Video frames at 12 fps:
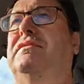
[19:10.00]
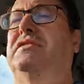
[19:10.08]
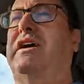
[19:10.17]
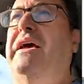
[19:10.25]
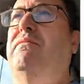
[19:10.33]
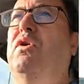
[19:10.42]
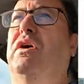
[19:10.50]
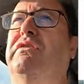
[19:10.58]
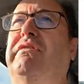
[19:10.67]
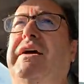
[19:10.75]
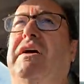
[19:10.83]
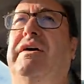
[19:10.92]
saying what a
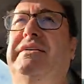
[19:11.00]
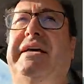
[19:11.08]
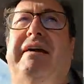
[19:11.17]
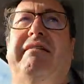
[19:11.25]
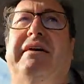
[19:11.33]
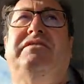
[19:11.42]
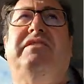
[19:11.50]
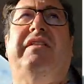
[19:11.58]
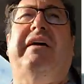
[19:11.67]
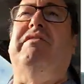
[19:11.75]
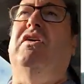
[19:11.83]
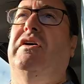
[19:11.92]
great idea it is that
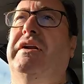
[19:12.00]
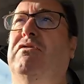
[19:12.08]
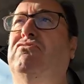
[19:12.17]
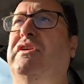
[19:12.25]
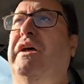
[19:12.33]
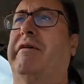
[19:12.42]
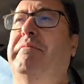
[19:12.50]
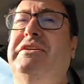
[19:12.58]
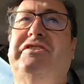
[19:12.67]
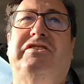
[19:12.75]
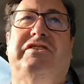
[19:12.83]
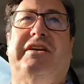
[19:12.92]
they've got an ultra low
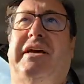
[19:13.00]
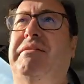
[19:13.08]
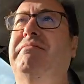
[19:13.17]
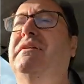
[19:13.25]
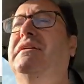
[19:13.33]
emission scheme.